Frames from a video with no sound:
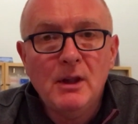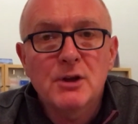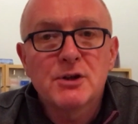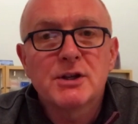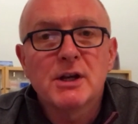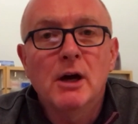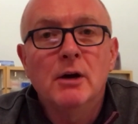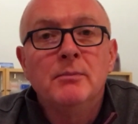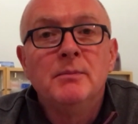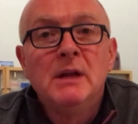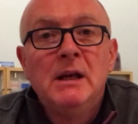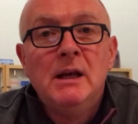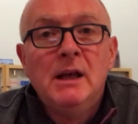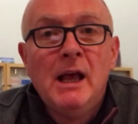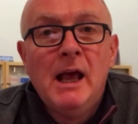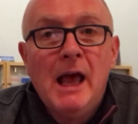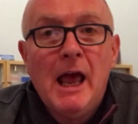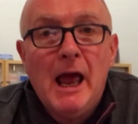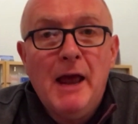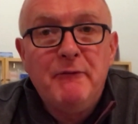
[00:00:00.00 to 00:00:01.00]
So,
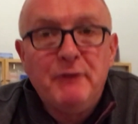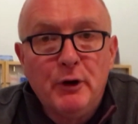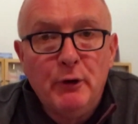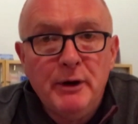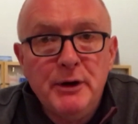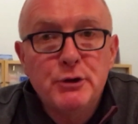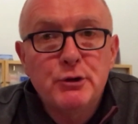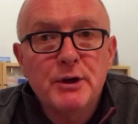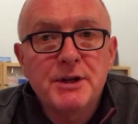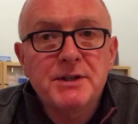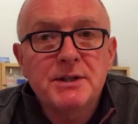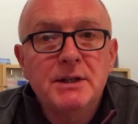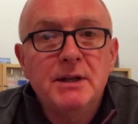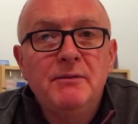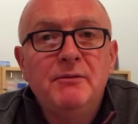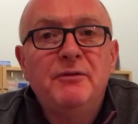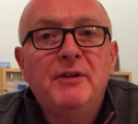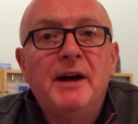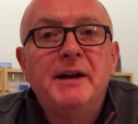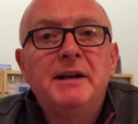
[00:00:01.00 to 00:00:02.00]
if you're interested
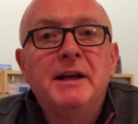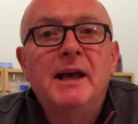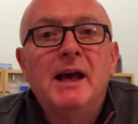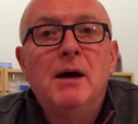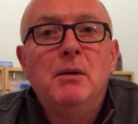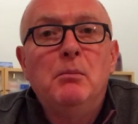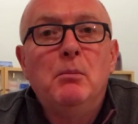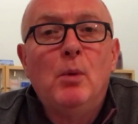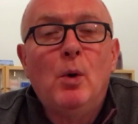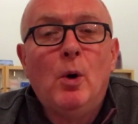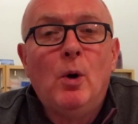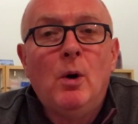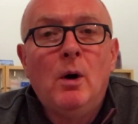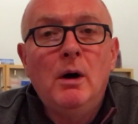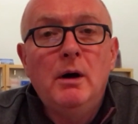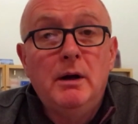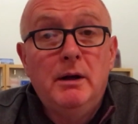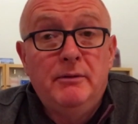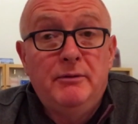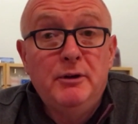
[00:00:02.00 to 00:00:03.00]
in finding out more,